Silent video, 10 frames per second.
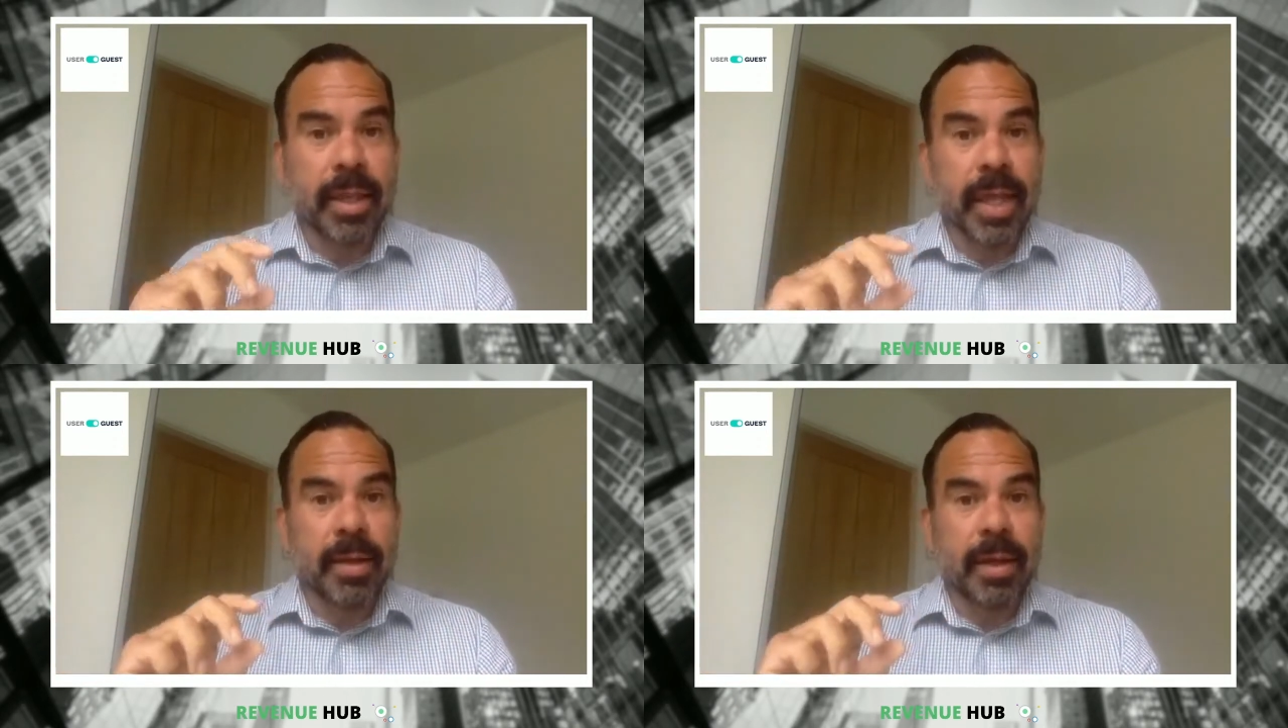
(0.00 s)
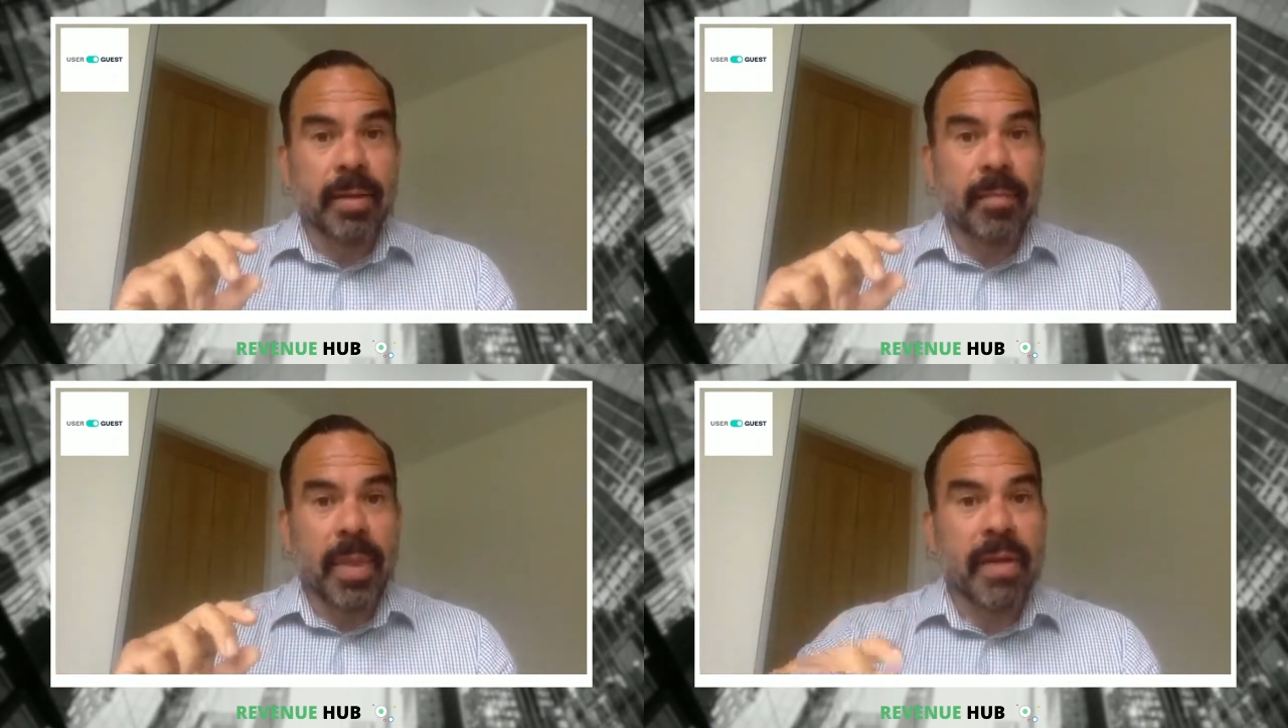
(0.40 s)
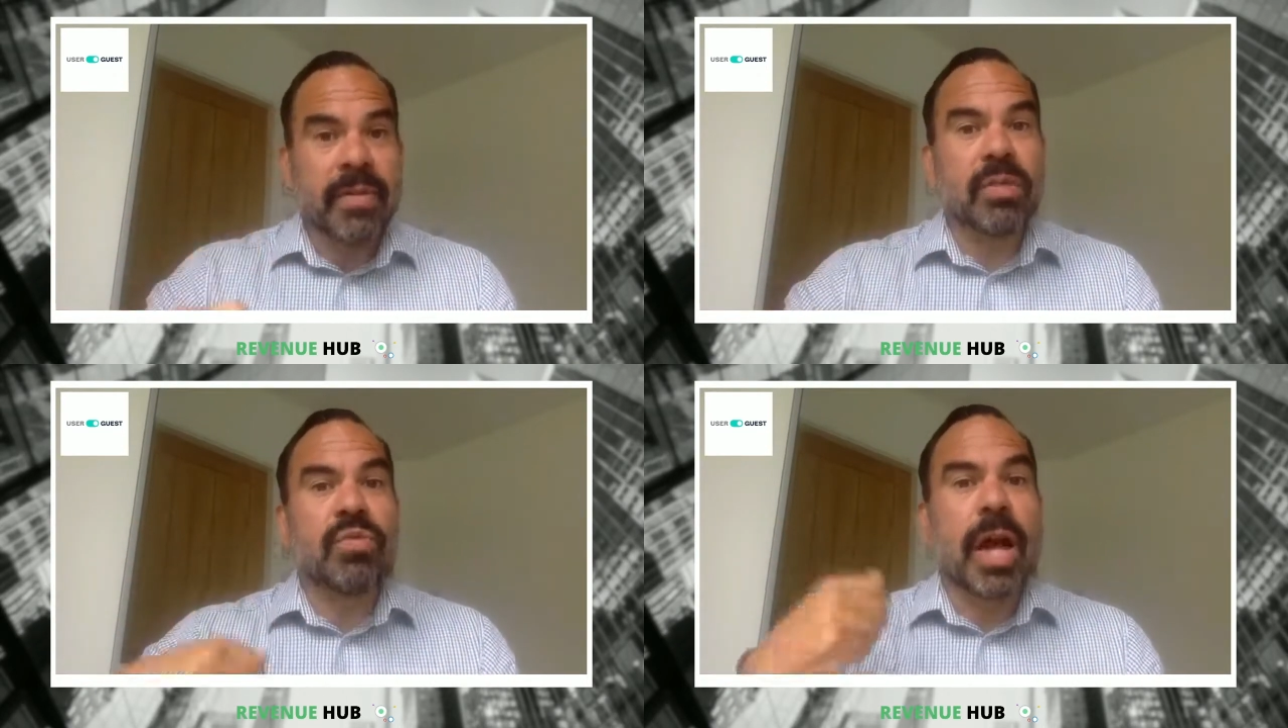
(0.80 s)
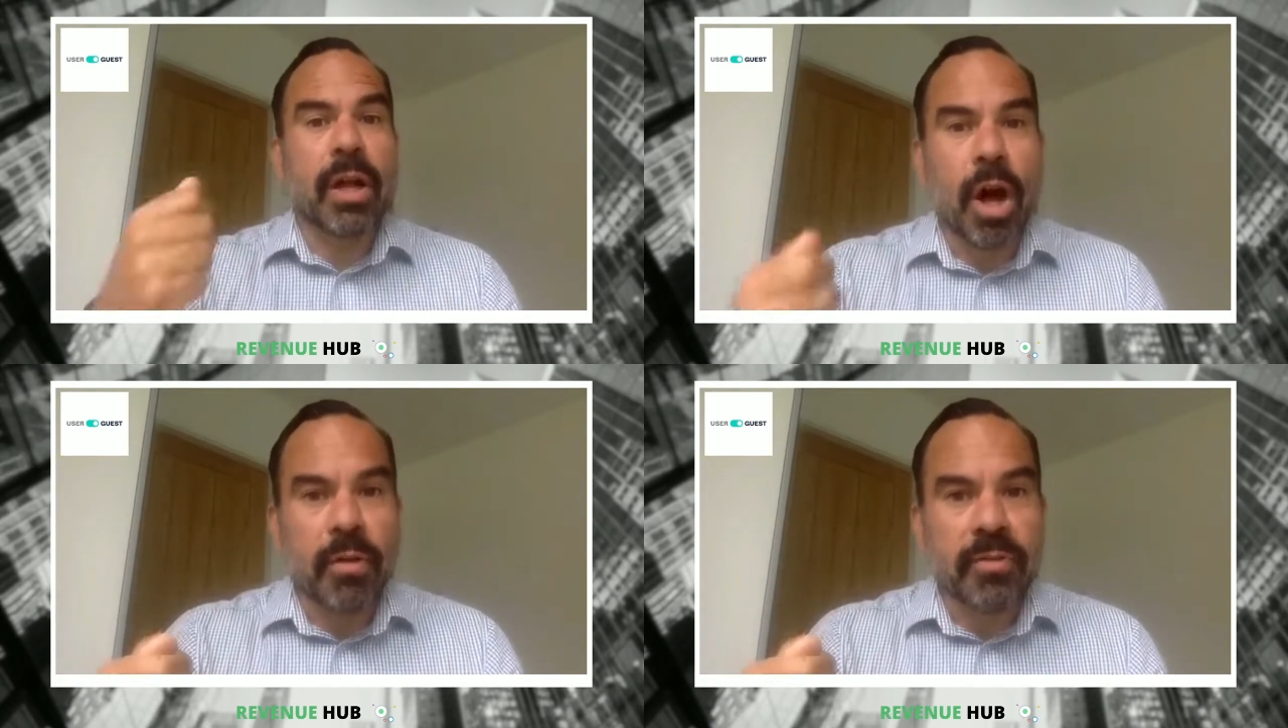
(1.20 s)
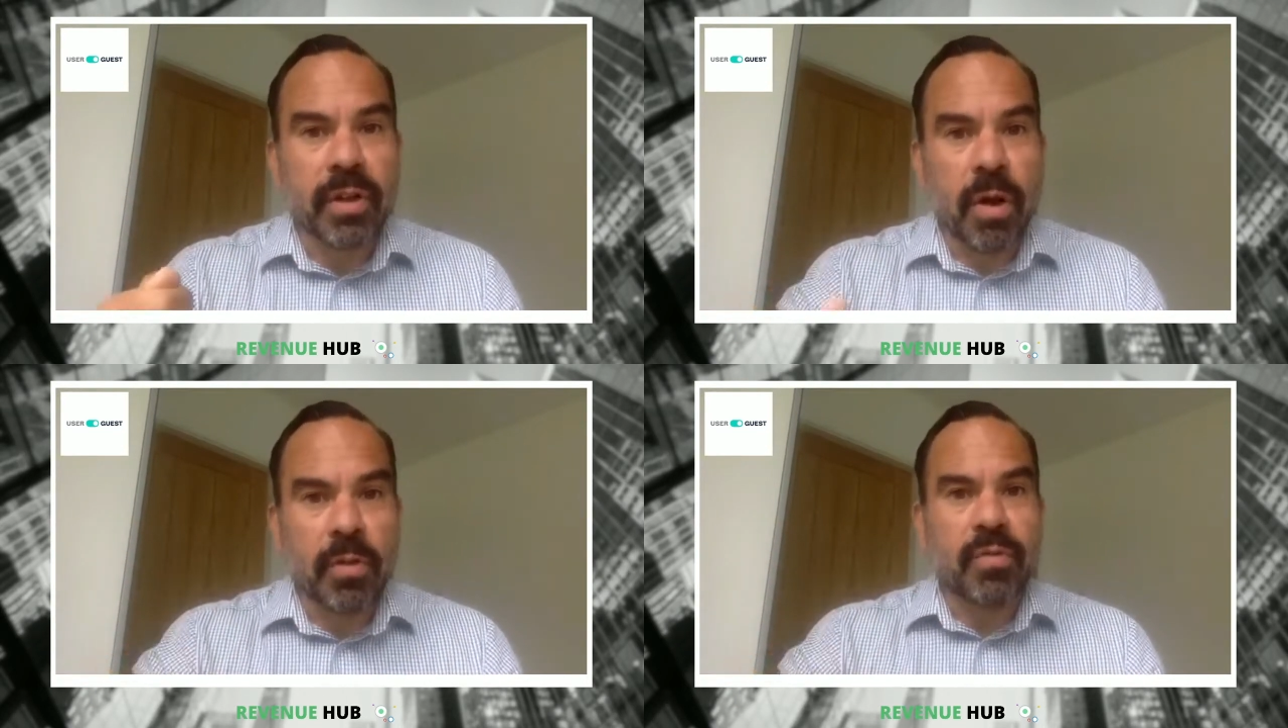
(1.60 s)
they're having the right offer
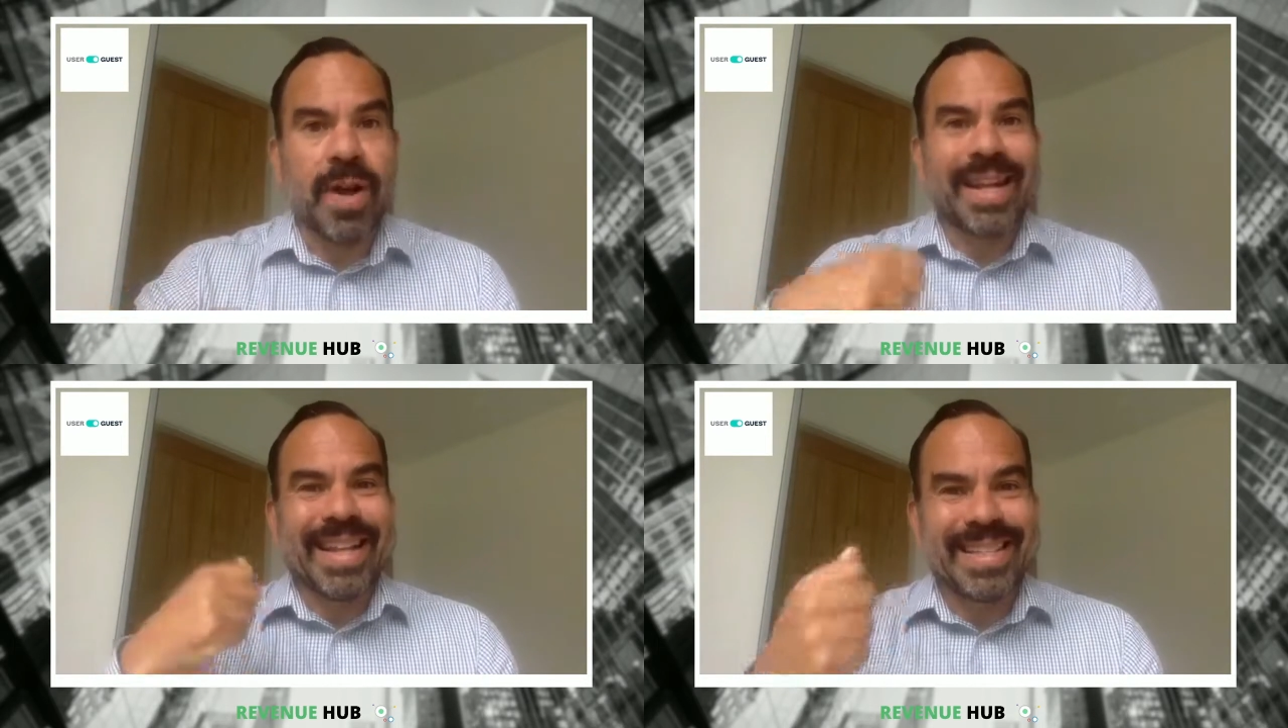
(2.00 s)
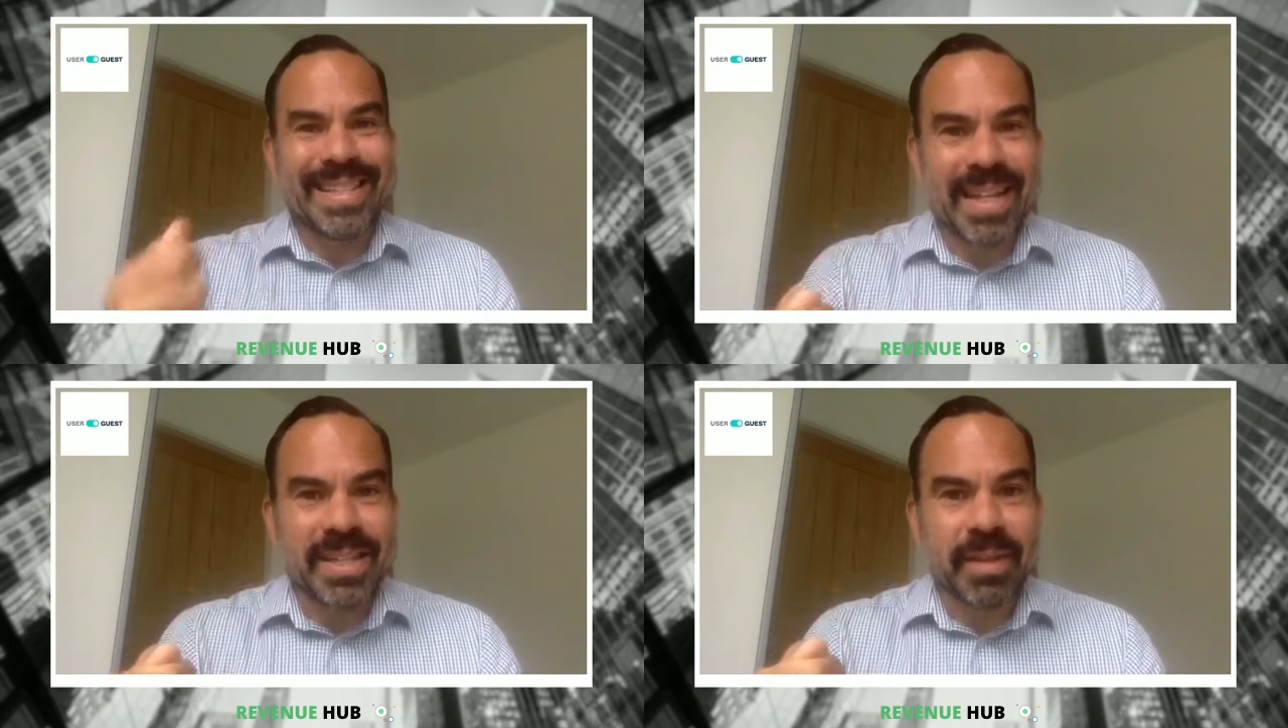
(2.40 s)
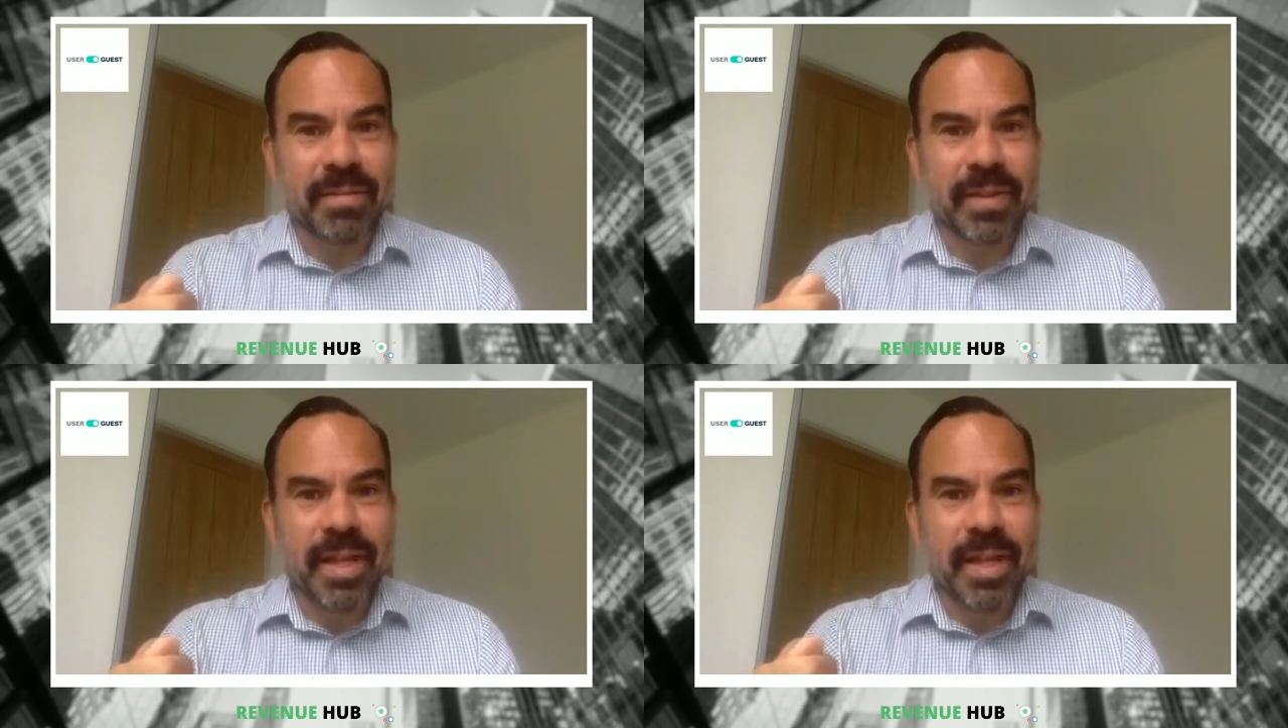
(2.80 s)
or the right incentive